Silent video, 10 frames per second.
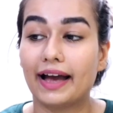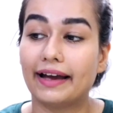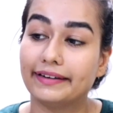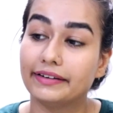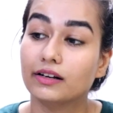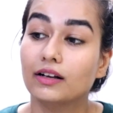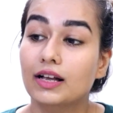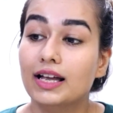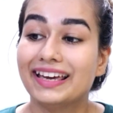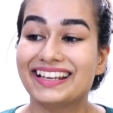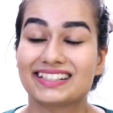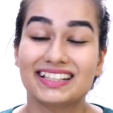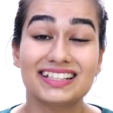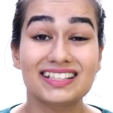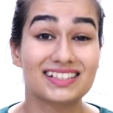And yes,
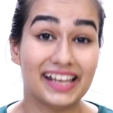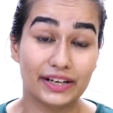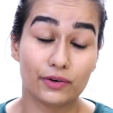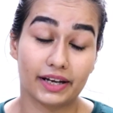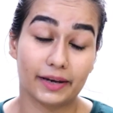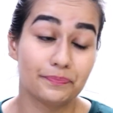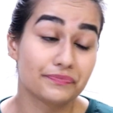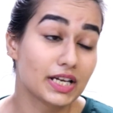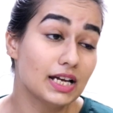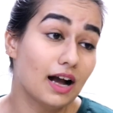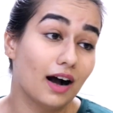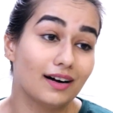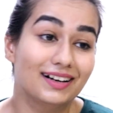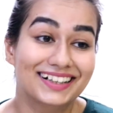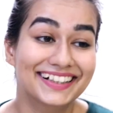there's this thing, okay?
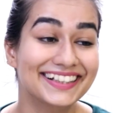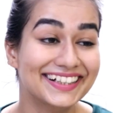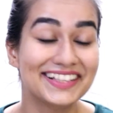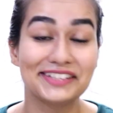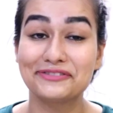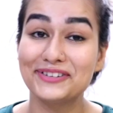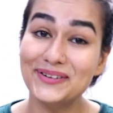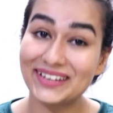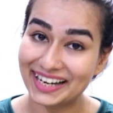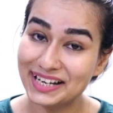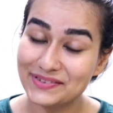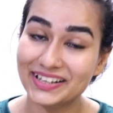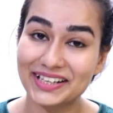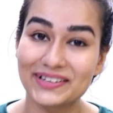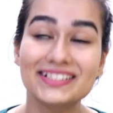If you like
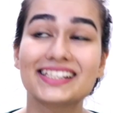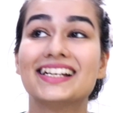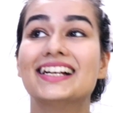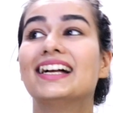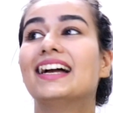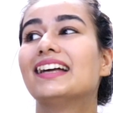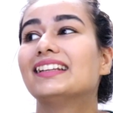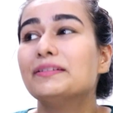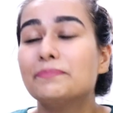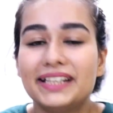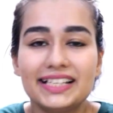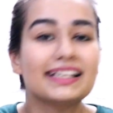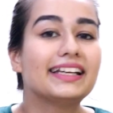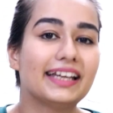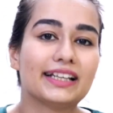videos, then please
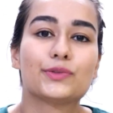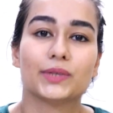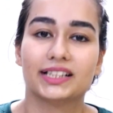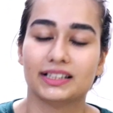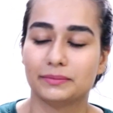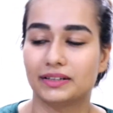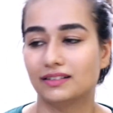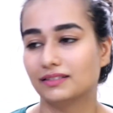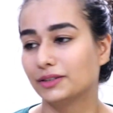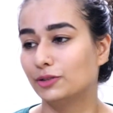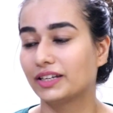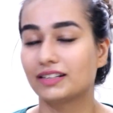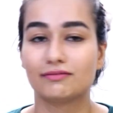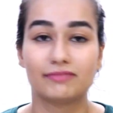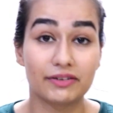engage with them. You
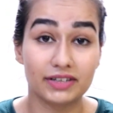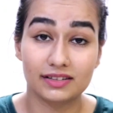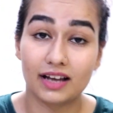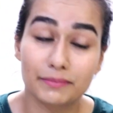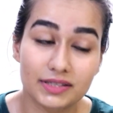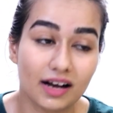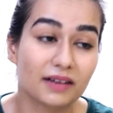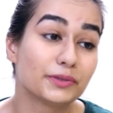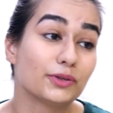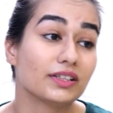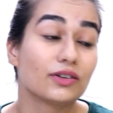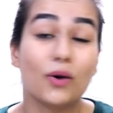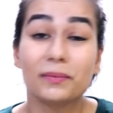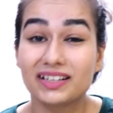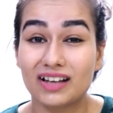can give it a thumbs up, you can
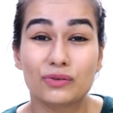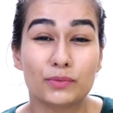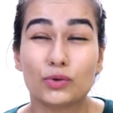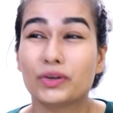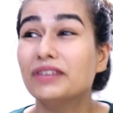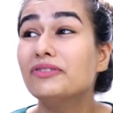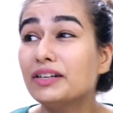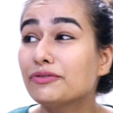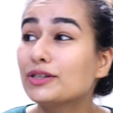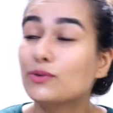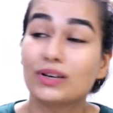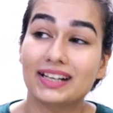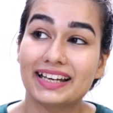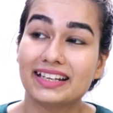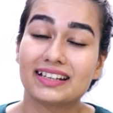comment down below, even if you don't
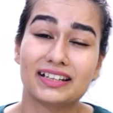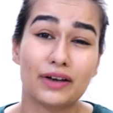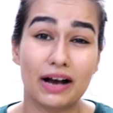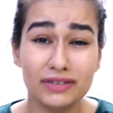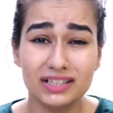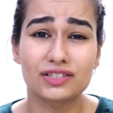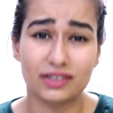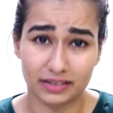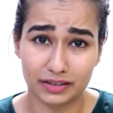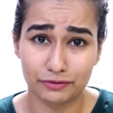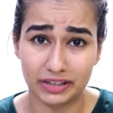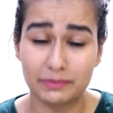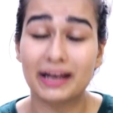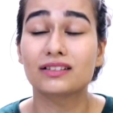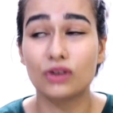like it and you have a constructive
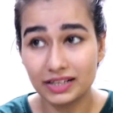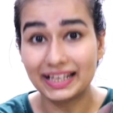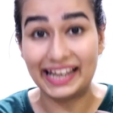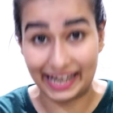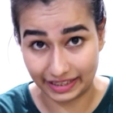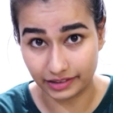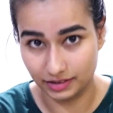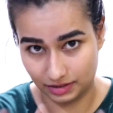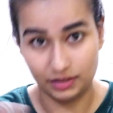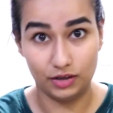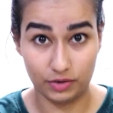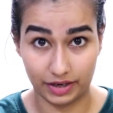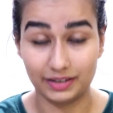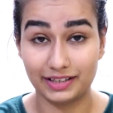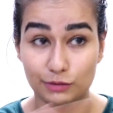feedback, not hate.
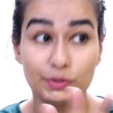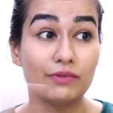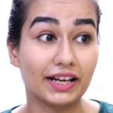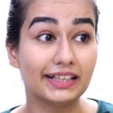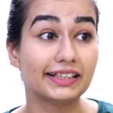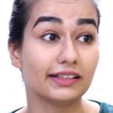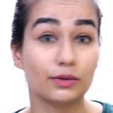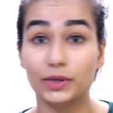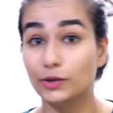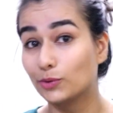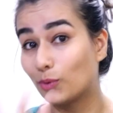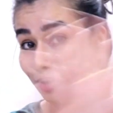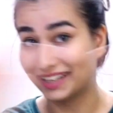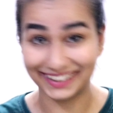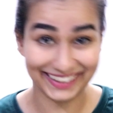Okay, let's be very clear, we don't
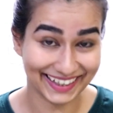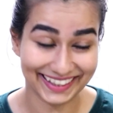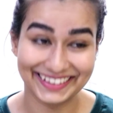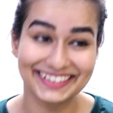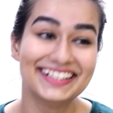want any hate.